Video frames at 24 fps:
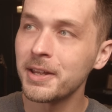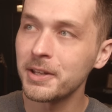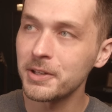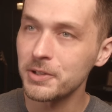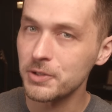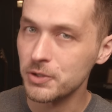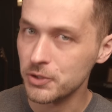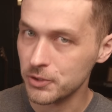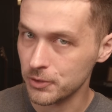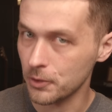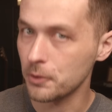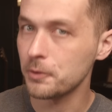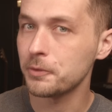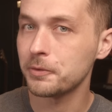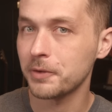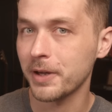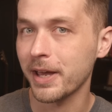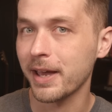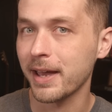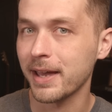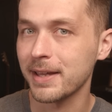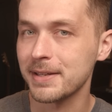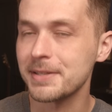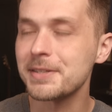so
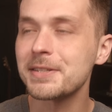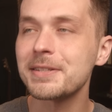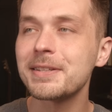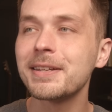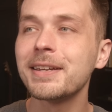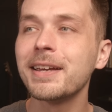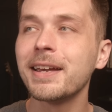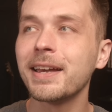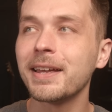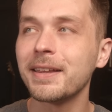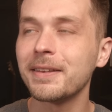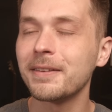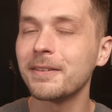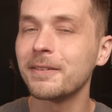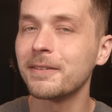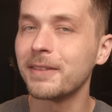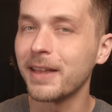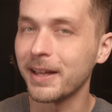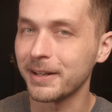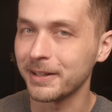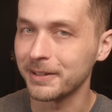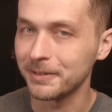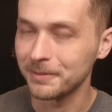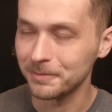fast
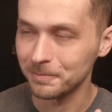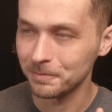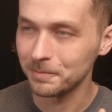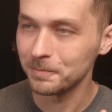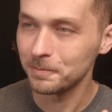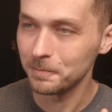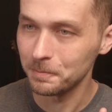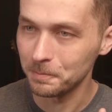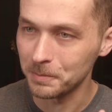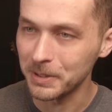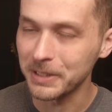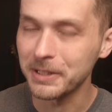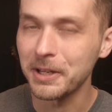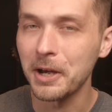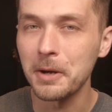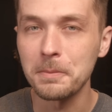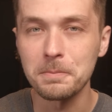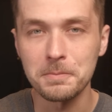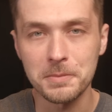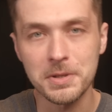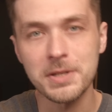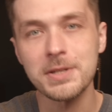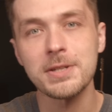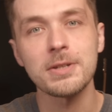that it
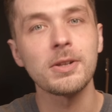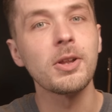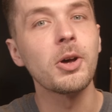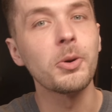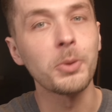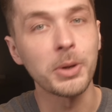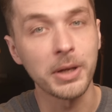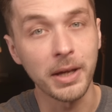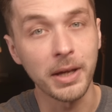becomes slow